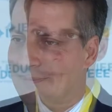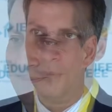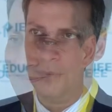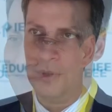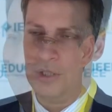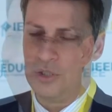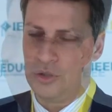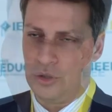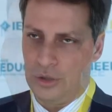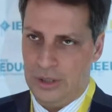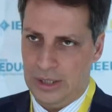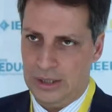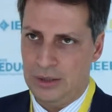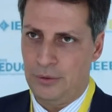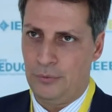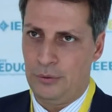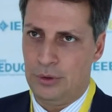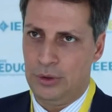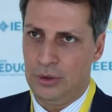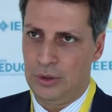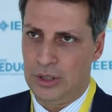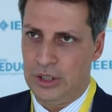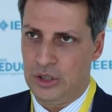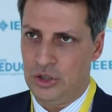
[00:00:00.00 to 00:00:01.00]
Disconnected
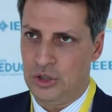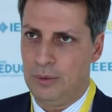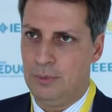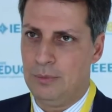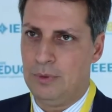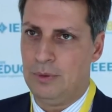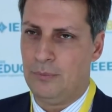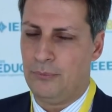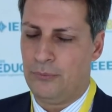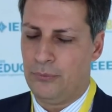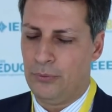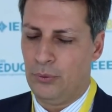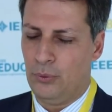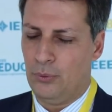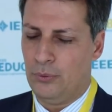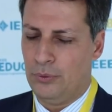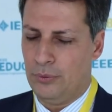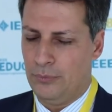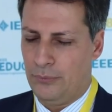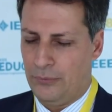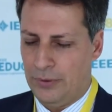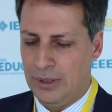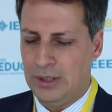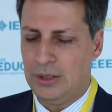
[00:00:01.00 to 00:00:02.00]
from education, the
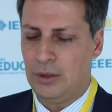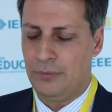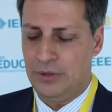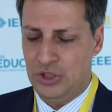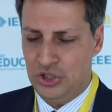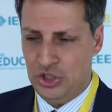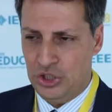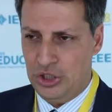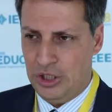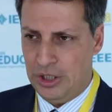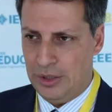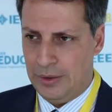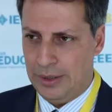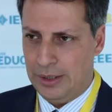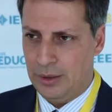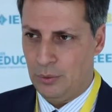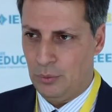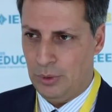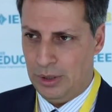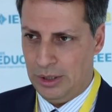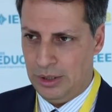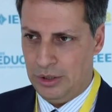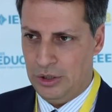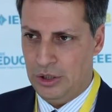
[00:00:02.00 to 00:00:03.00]
field of engineering,
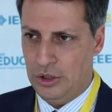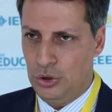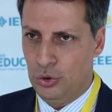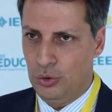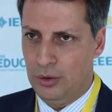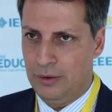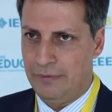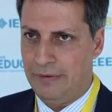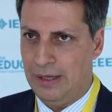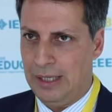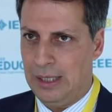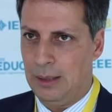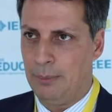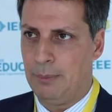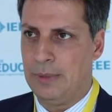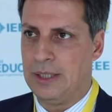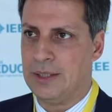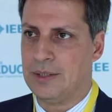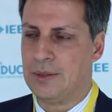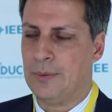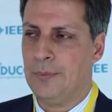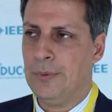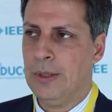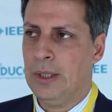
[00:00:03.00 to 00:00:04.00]
what are the new
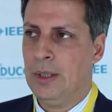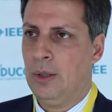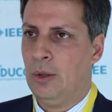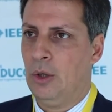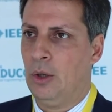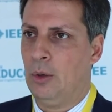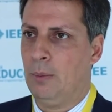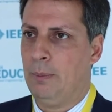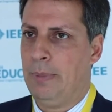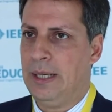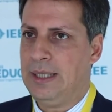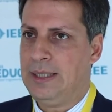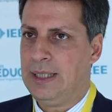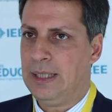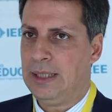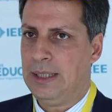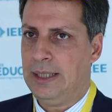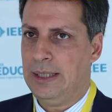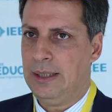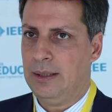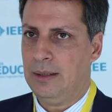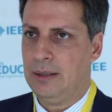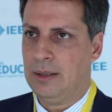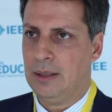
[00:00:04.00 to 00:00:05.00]
developments? Well,
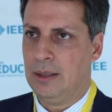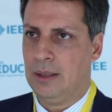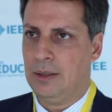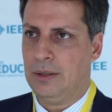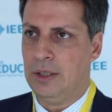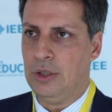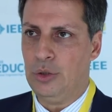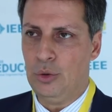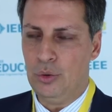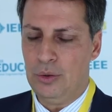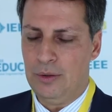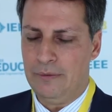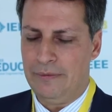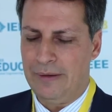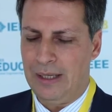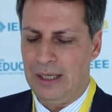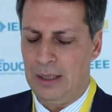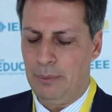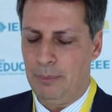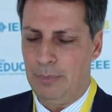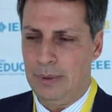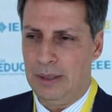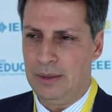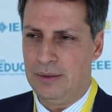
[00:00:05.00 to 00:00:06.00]
basically, the new
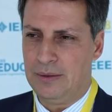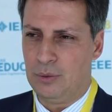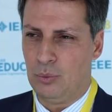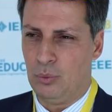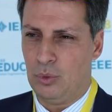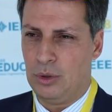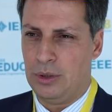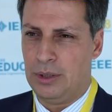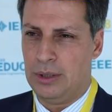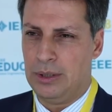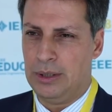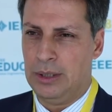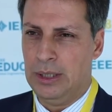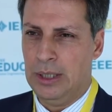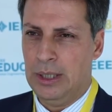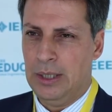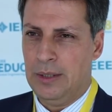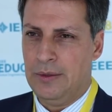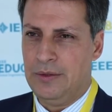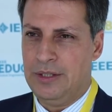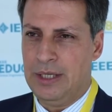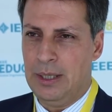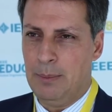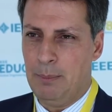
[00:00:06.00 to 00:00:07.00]
developments were
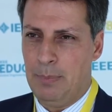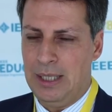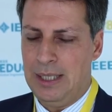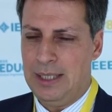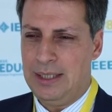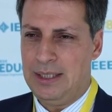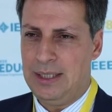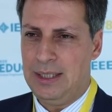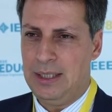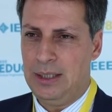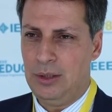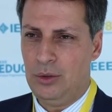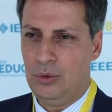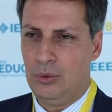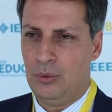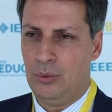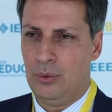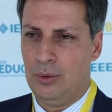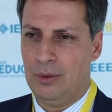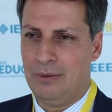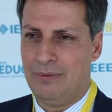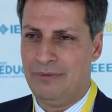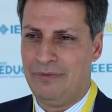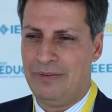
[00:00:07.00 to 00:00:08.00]
the ability
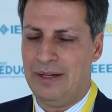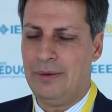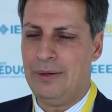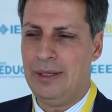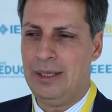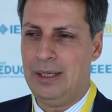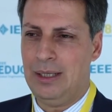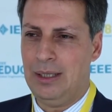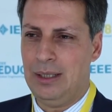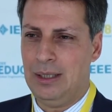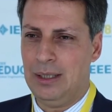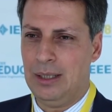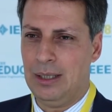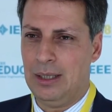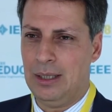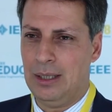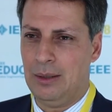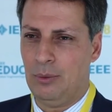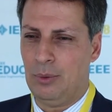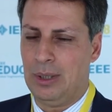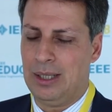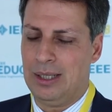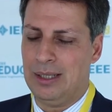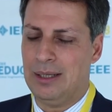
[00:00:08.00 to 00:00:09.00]
to a very,
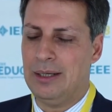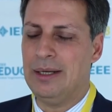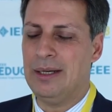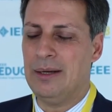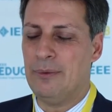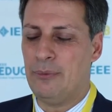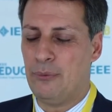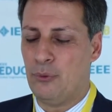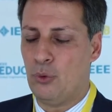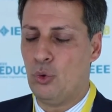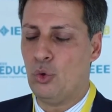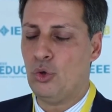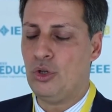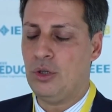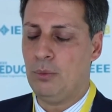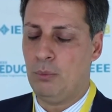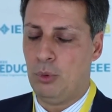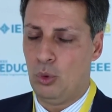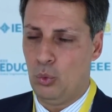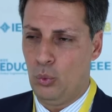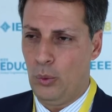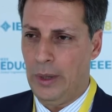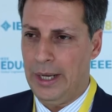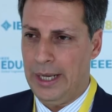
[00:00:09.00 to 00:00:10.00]
well, in an
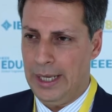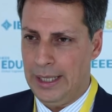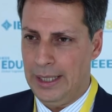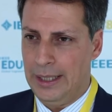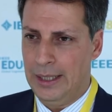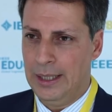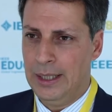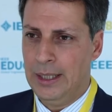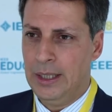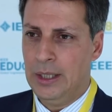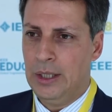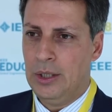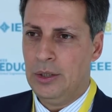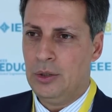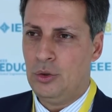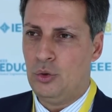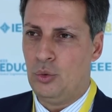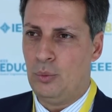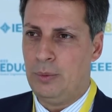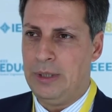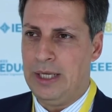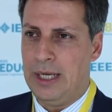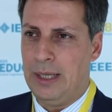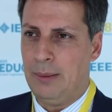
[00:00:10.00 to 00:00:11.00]
affordable way
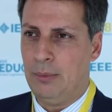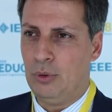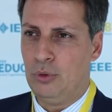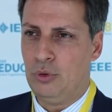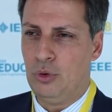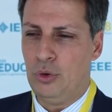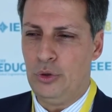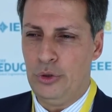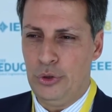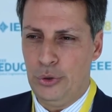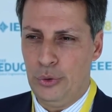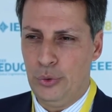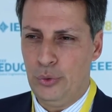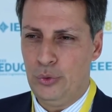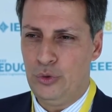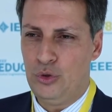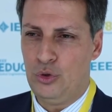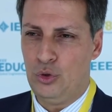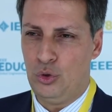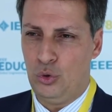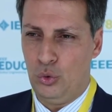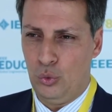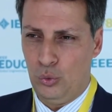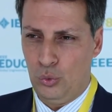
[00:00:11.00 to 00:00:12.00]
to be able to
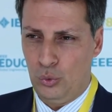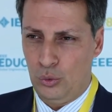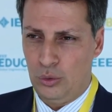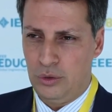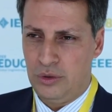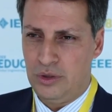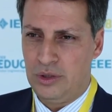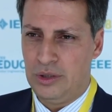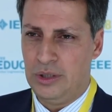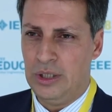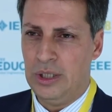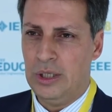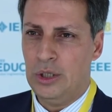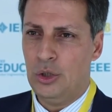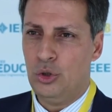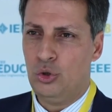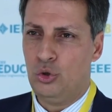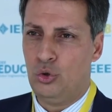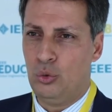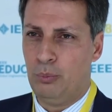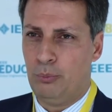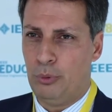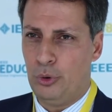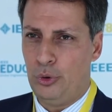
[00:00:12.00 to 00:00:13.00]
use tools
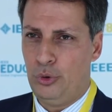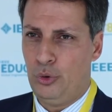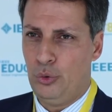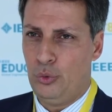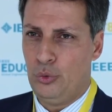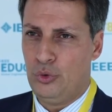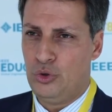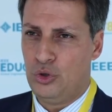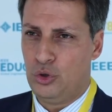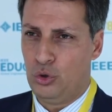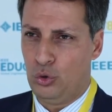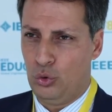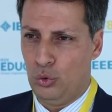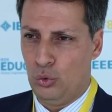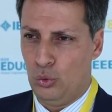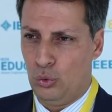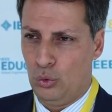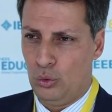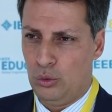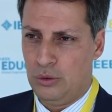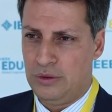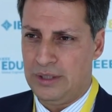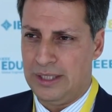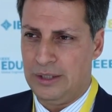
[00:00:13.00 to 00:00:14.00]
to produce
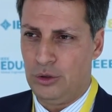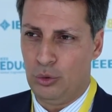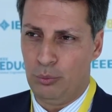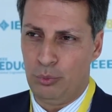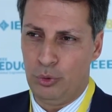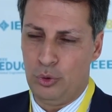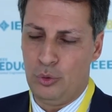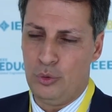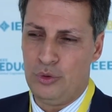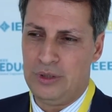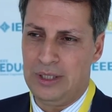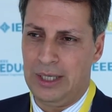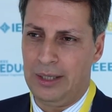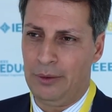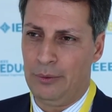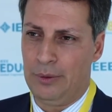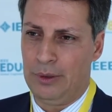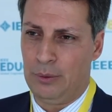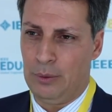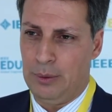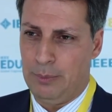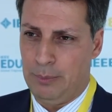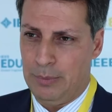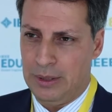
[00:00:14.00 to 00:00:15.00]
tools and to produce other
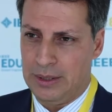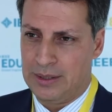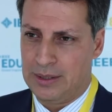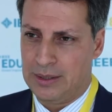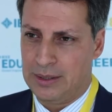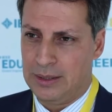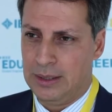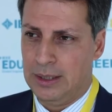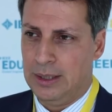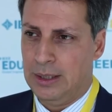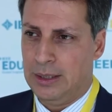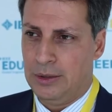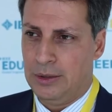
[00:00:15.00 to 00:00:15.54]
equipments.